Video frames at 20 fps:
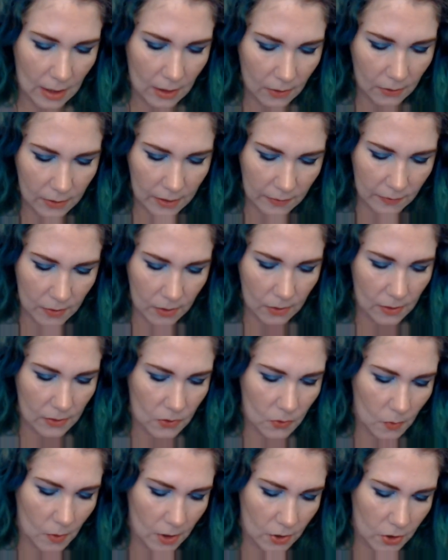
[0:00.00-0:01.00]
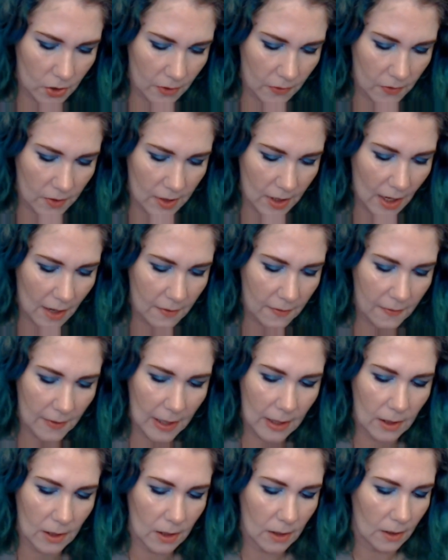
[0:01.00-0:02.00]
I'll give you a swatch of
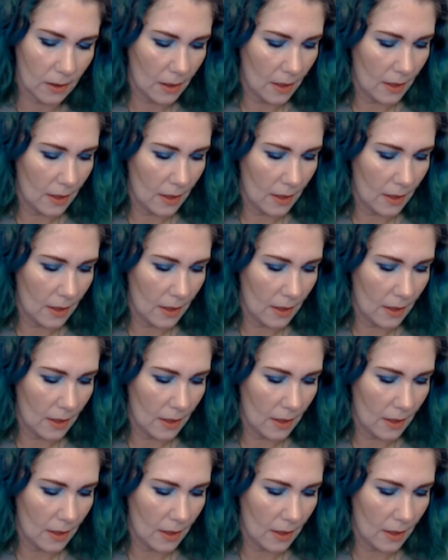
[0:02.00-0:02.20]
Sapphire,